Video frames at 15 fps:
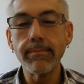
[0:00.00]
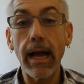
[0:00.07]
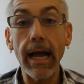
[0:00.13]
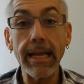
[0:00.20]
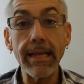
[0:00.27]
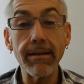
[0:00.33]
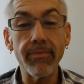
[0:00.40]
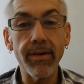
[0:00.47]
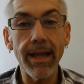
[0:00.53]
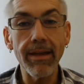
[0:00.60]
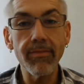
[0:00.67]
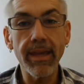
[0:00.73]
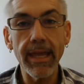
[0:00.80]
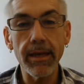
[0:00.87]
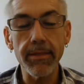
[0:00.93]
did a
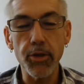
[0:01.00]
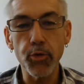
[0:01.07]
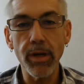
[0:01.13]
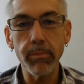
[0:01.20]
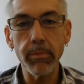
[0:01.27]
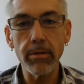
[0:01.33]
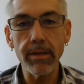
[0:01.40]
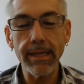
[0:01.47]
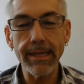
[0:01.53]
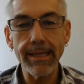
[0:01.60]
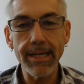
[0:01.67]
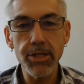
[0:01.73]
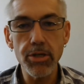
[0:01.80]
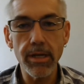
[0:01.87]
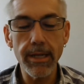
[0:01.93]
5K on the treadmill again
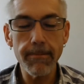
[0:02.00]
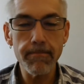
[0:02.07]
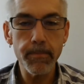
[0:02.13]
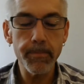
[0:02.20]
yesterday.